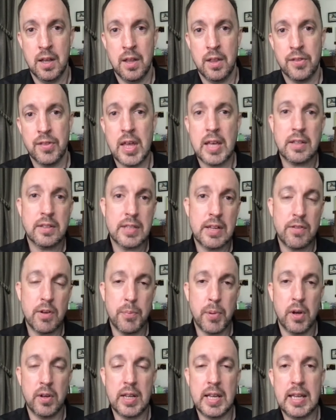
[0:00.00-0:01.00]
thanks
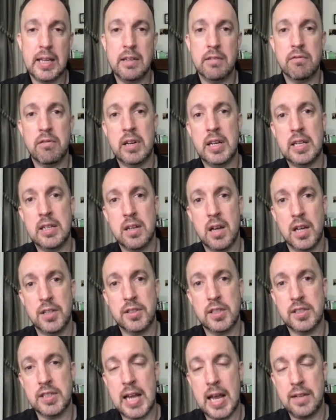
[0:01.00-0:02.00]
everybody, really nice
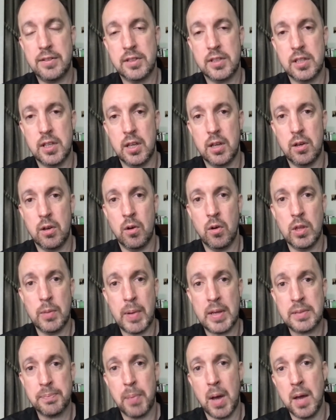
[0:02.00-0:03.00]
to chat to you, all the
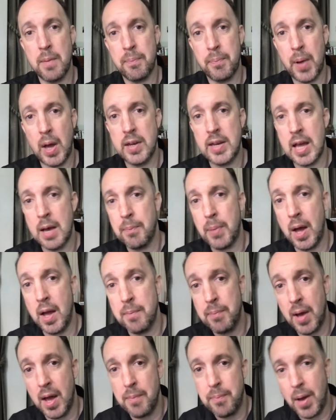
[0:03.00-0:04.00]
best, bye now, bye,
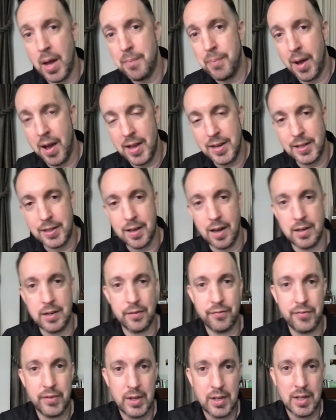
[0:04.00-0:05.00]
and you kind of
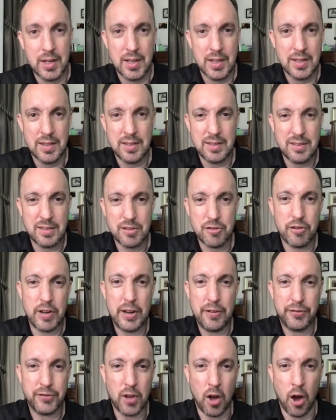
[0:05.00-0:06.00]

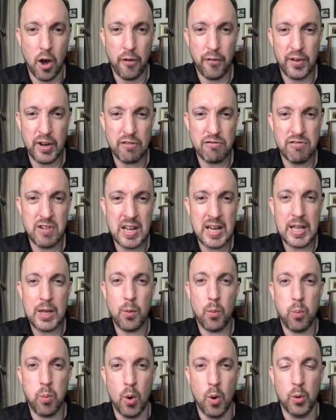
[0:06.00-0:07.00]
drift off in a really
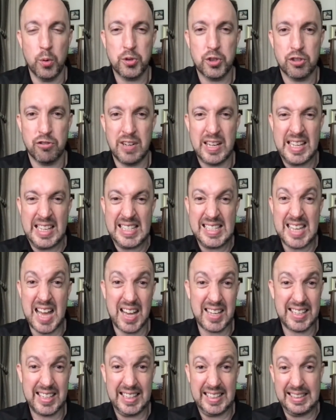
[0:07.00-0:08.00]
watery,
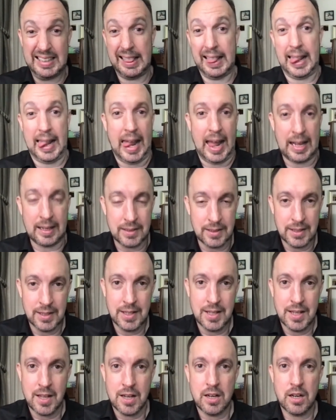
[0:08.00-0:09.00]
yucky,
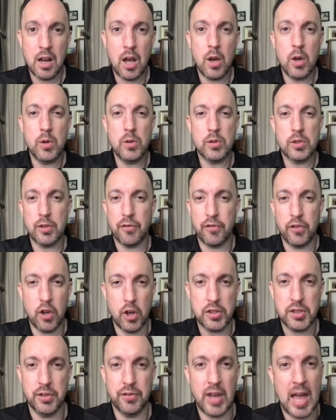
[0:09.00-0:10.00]
loads of
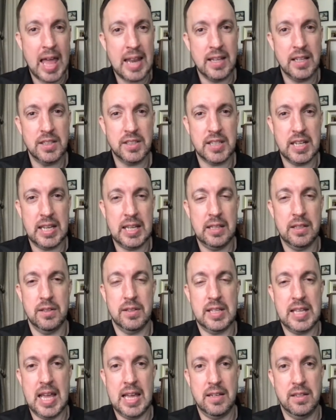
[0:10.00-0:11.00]
loss of energy at
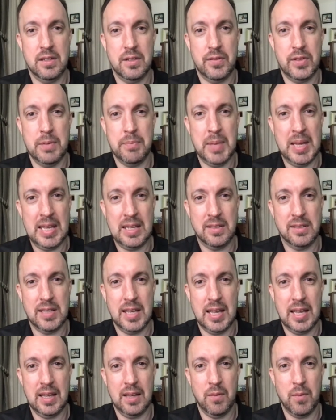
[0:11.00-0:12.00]
the end of the
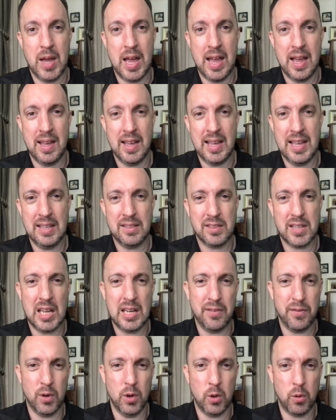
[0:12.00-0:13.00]
meeting where it's kind
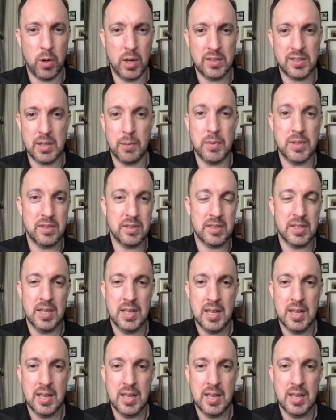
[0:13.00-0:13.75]
of awkward. Someone's